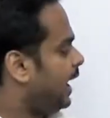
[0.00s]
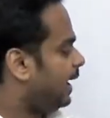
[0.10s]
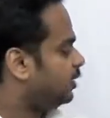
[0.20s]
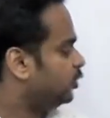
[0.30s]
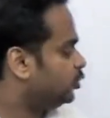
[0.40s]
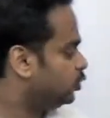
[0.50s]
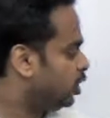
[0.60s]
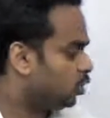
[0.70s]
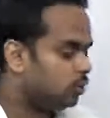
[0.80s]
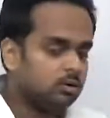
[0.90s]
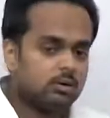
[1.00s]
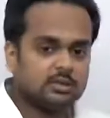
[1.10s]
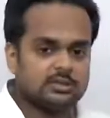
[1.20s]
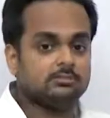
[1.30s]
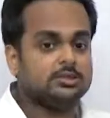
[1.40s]
and you know
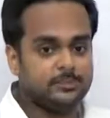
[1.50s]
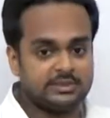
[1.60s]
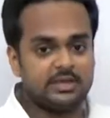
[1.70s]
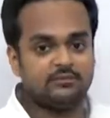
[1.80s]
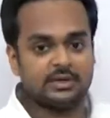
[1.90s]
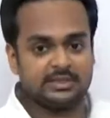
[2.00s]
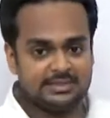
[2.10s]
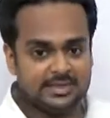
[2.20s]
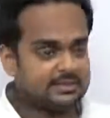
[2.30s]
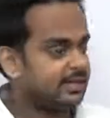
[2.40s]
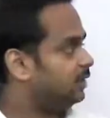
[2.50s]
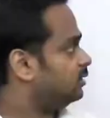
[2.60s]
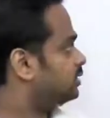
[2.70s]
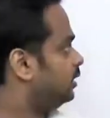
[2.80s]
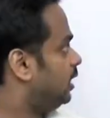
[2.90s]
some specific
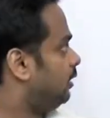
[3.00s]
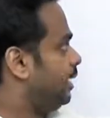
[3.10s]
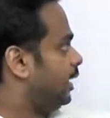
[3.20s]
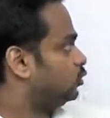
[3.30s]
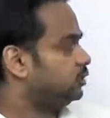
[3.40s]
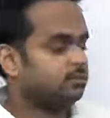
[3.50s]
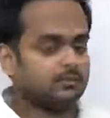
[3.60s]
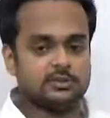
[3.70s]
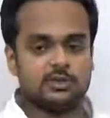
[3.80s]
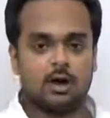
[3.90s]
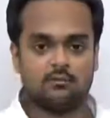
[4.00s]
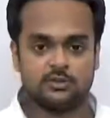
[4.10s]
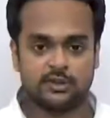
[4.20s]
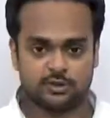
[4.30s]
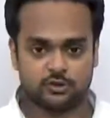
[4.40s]
details about this
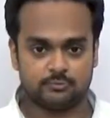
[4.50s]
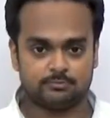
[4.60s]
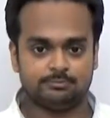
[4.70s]
conversation.